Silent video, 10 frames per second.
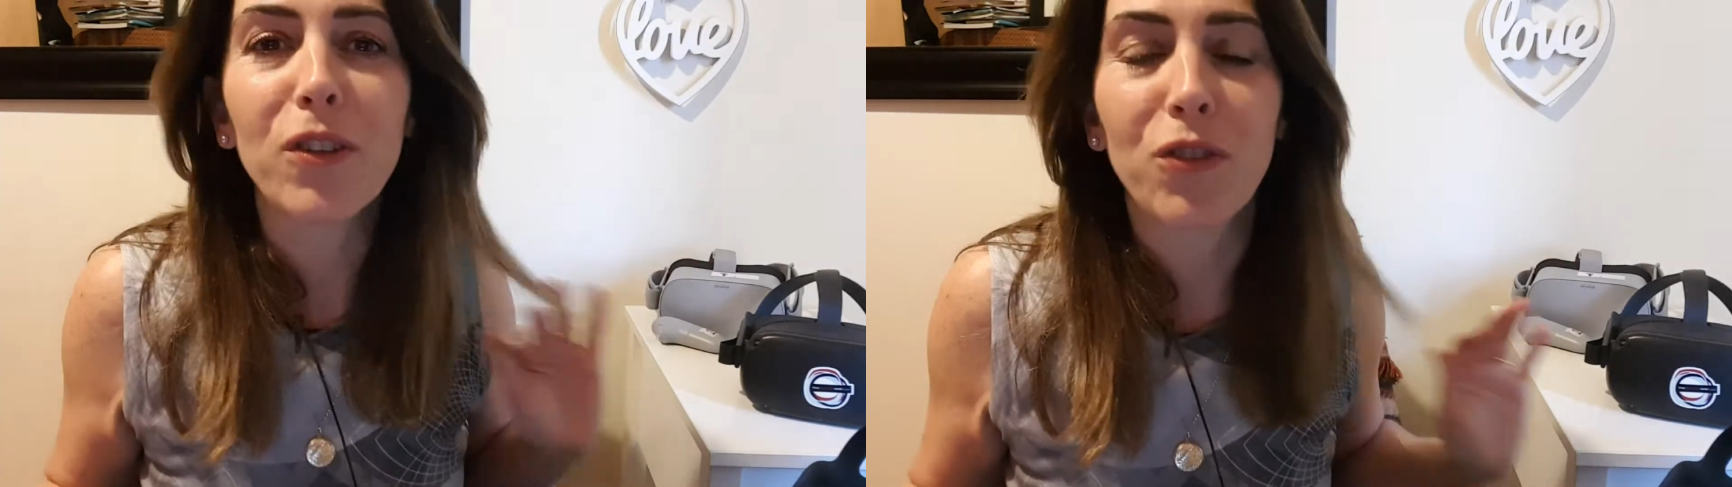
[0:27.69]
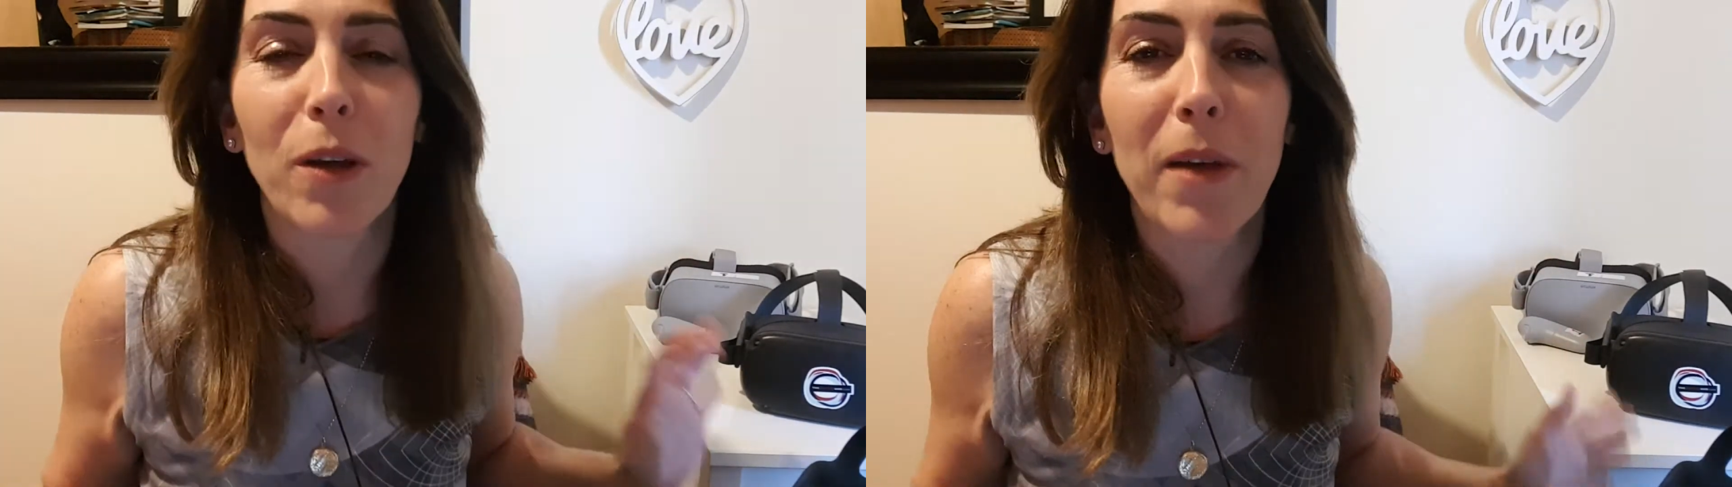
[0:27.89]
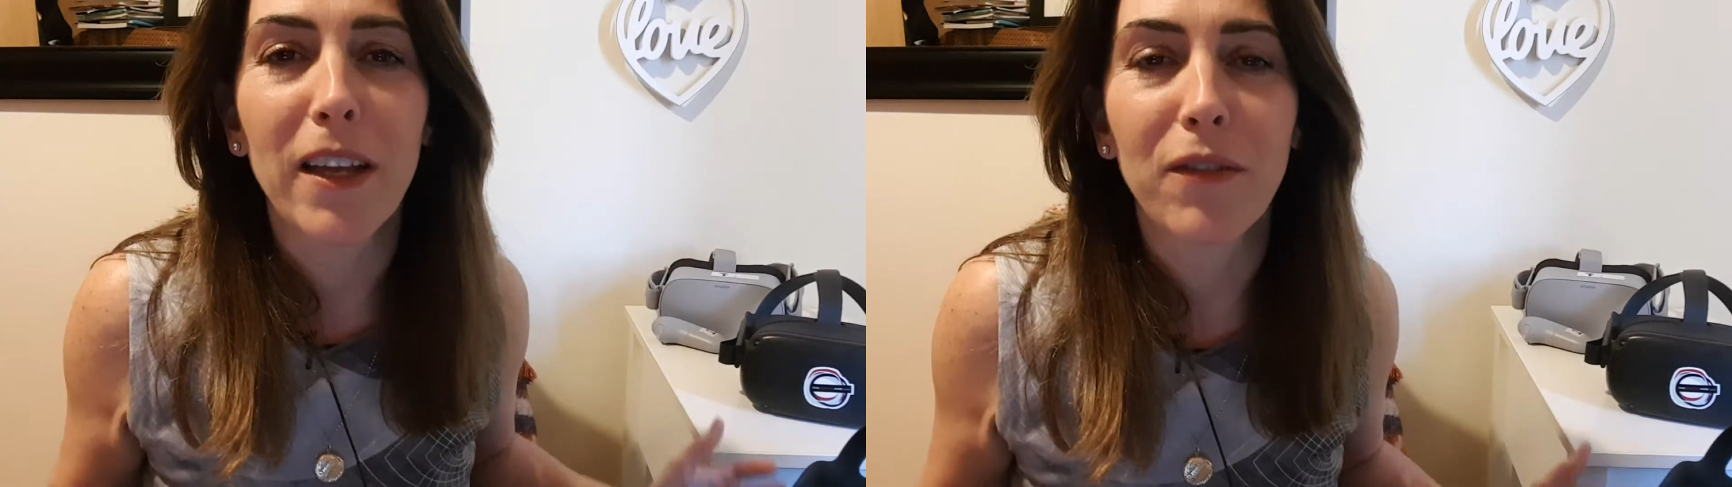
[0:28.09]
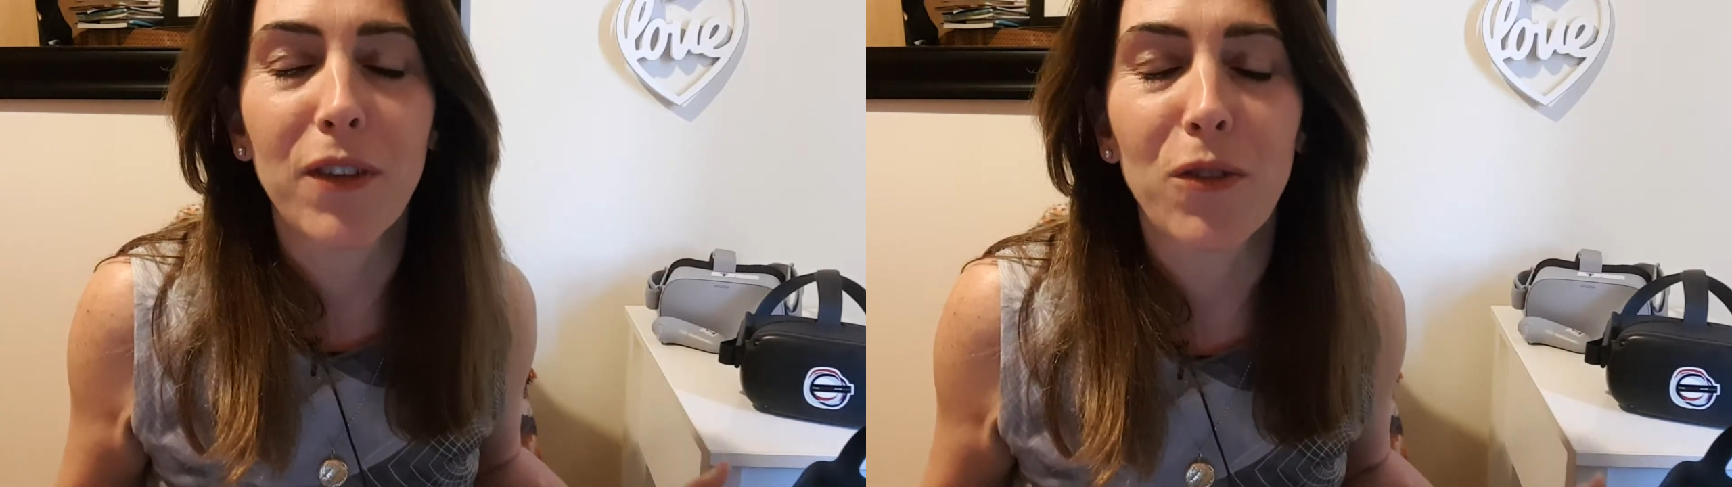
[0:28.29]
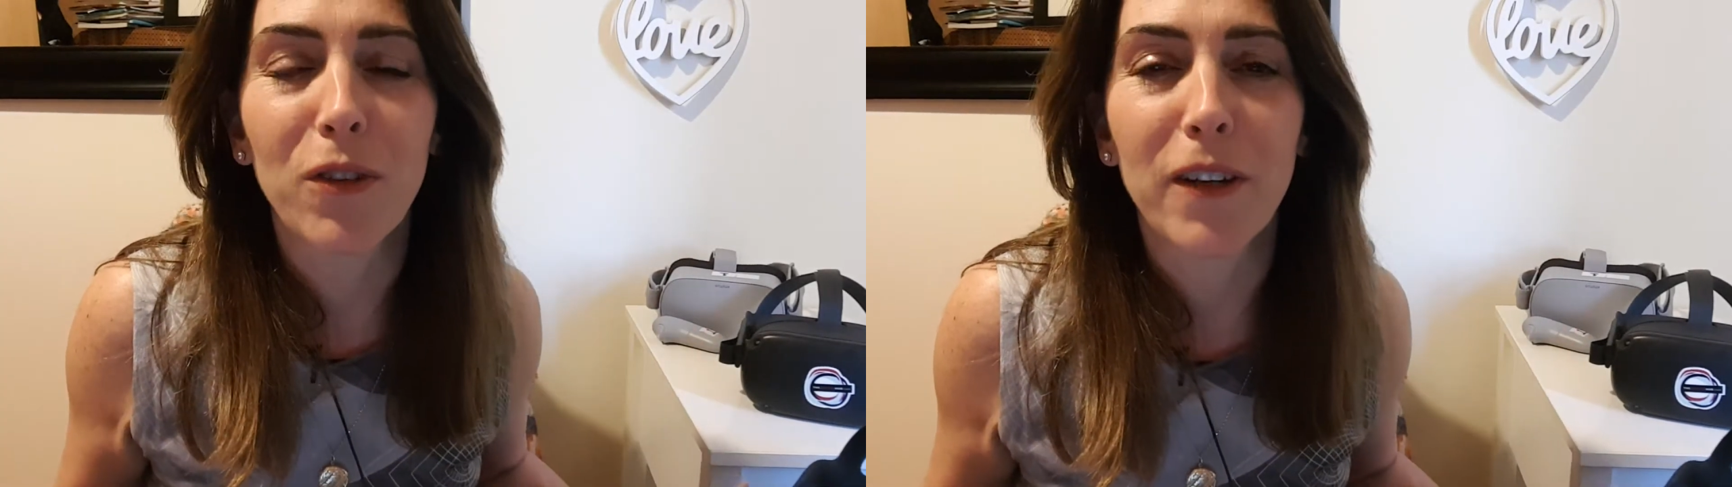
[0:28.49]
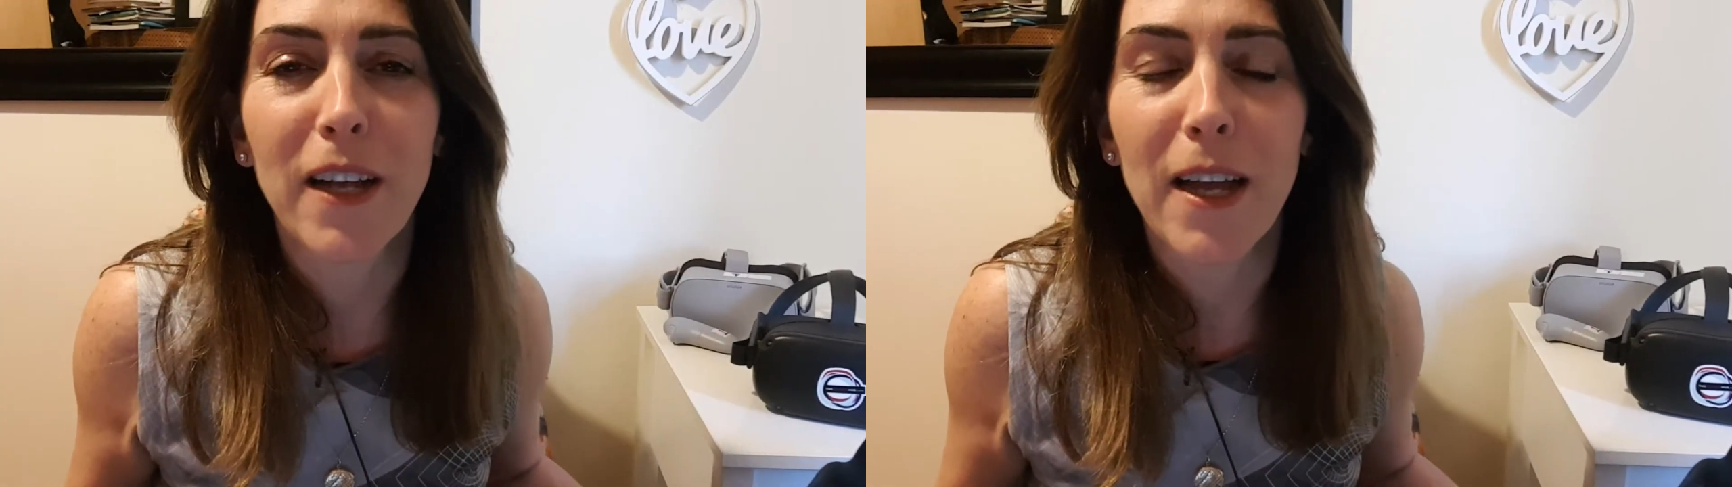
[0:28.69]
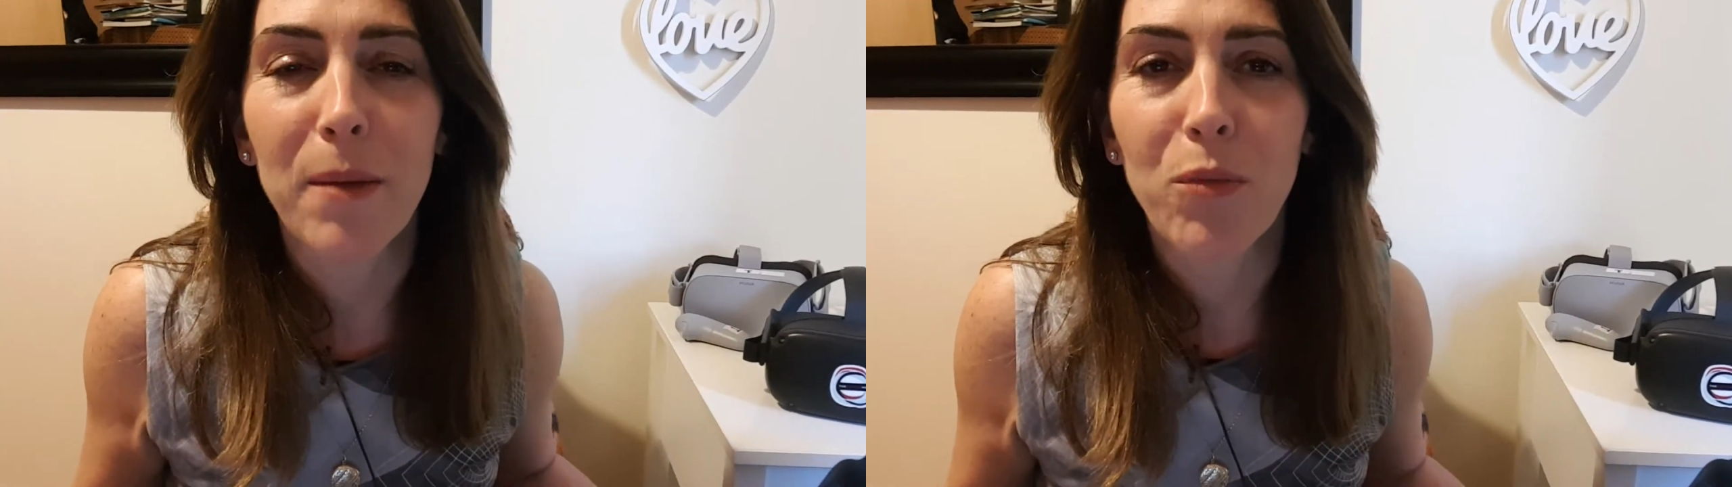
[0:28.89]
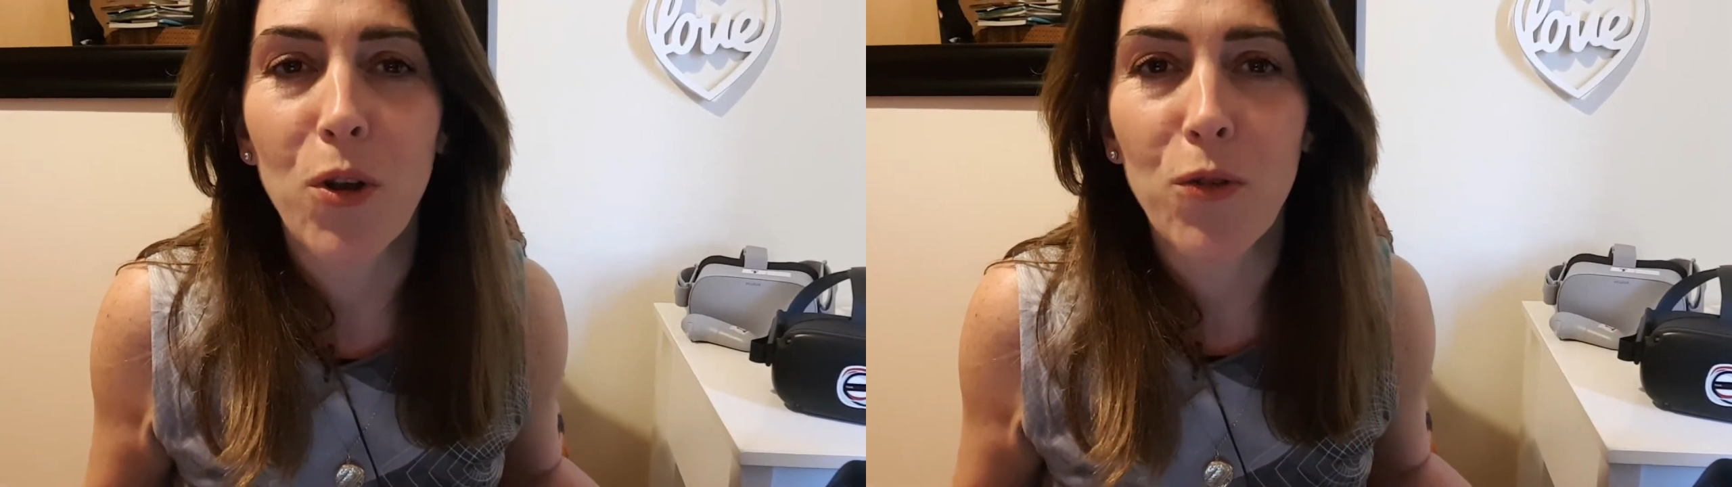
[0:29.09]
Tribeca VR
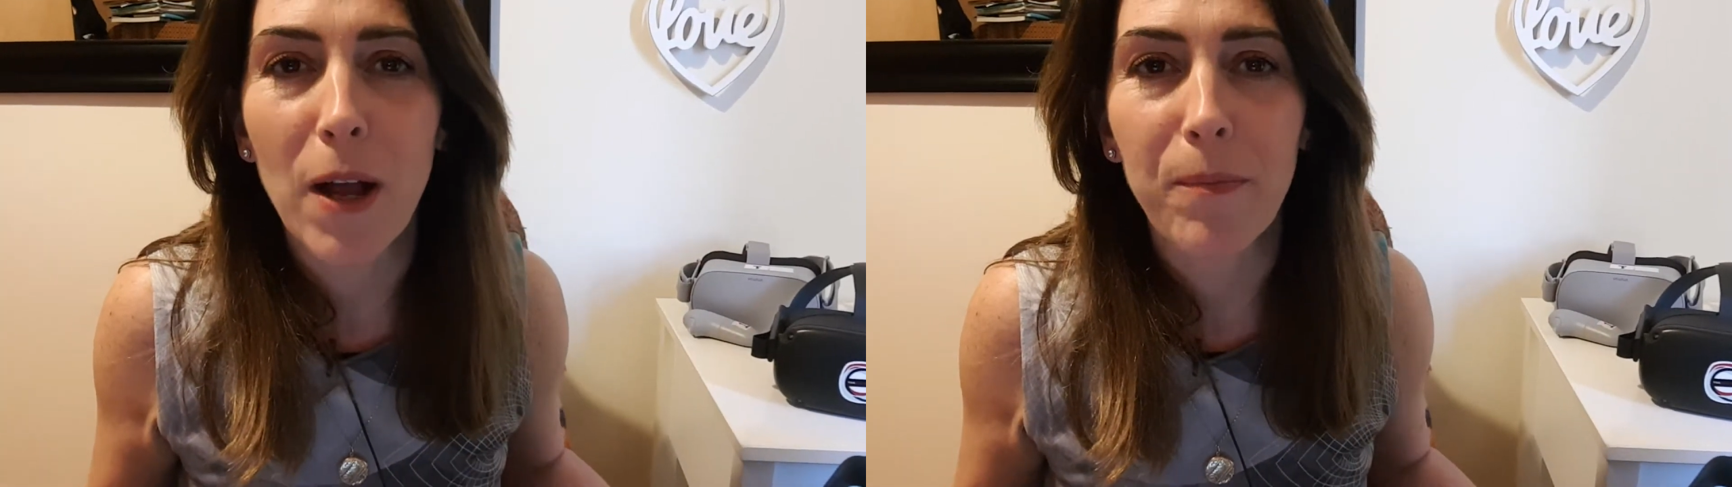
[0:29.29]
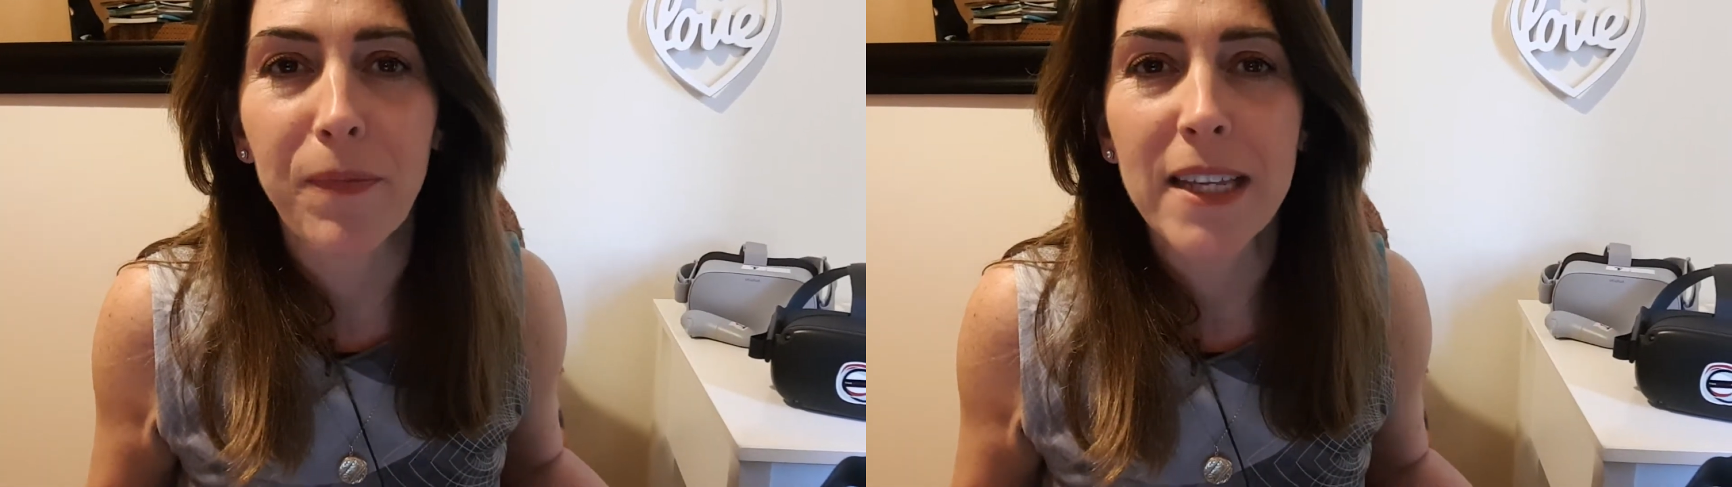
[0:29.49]
program.